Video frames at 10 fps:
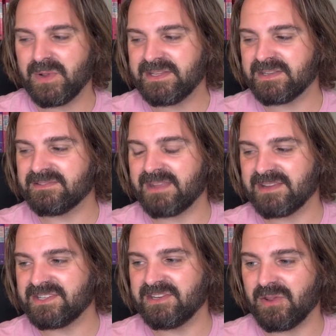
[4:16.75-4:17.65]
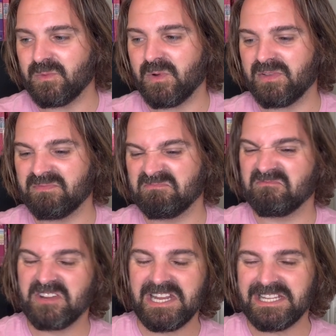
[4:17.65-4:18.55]
He doesn't actually know what
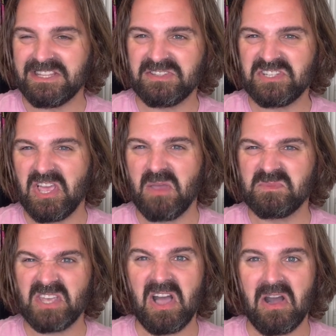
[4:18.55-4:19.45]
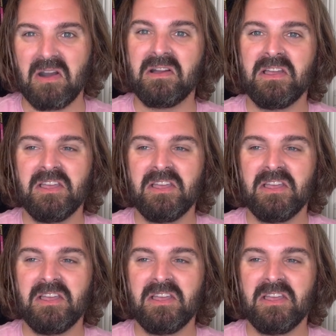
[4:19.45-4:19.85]
really the terms are,